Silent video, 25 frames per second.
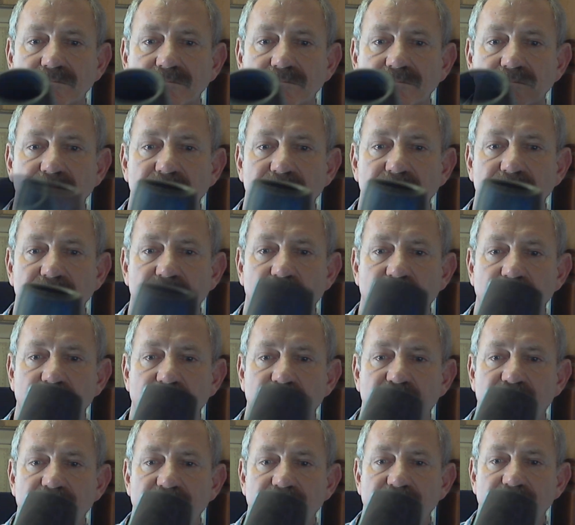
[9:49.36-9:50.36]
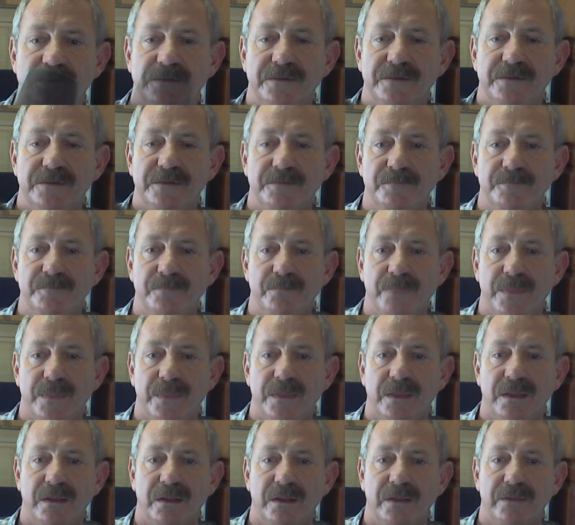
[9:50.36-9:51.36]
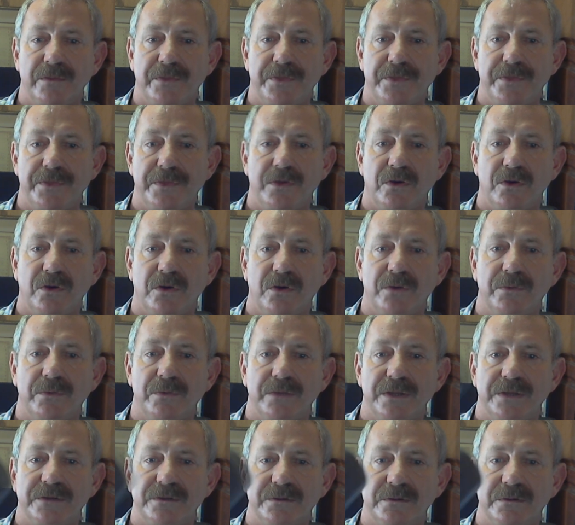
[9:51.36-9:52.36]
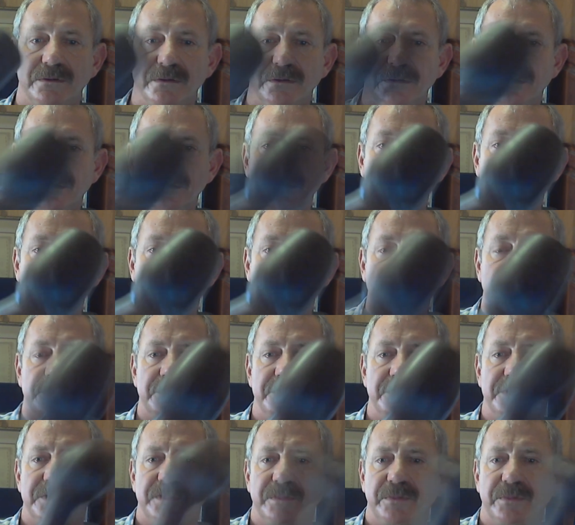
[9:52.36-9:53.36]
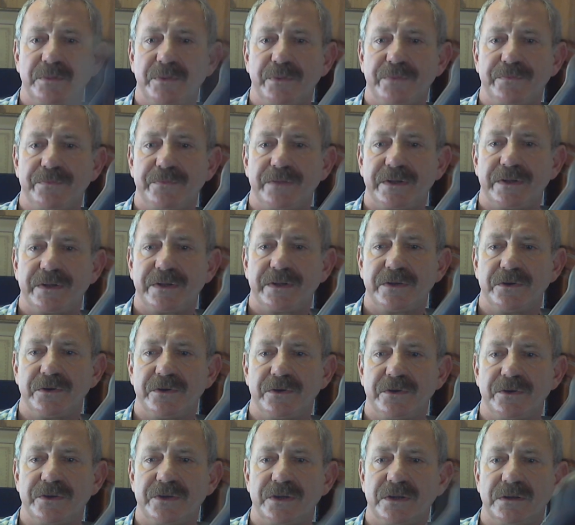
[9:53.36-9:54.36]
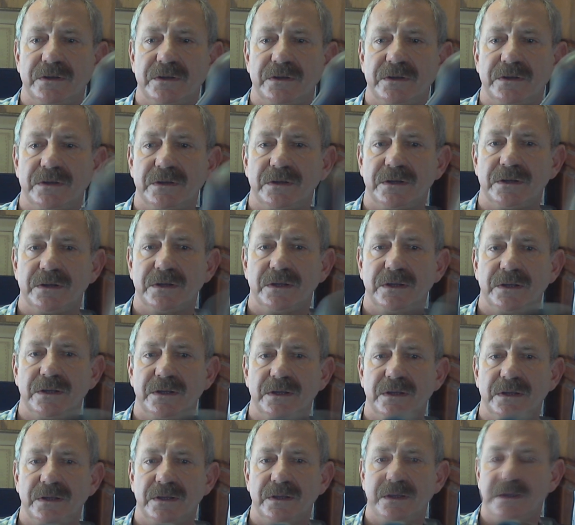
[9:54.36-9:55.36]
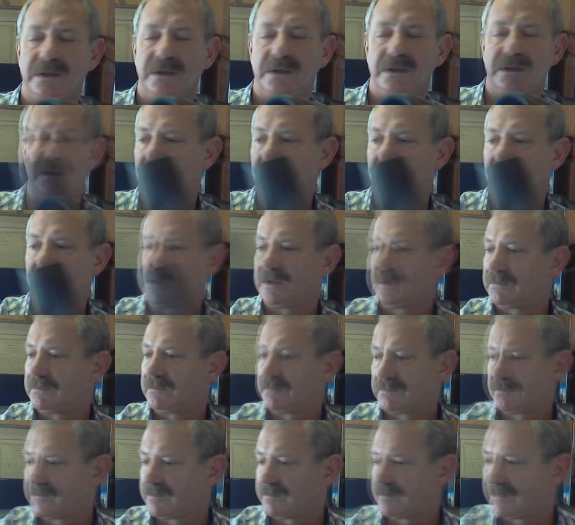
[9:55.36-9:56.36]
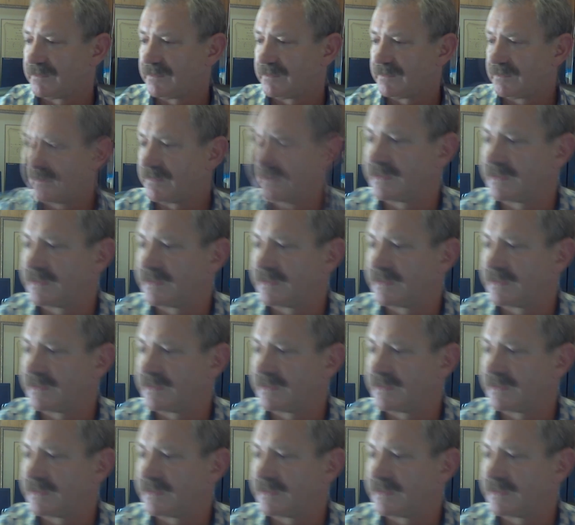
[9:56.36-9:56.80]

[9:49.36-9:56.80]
George Jensen, nothing wrong with it, still perfect condition. There's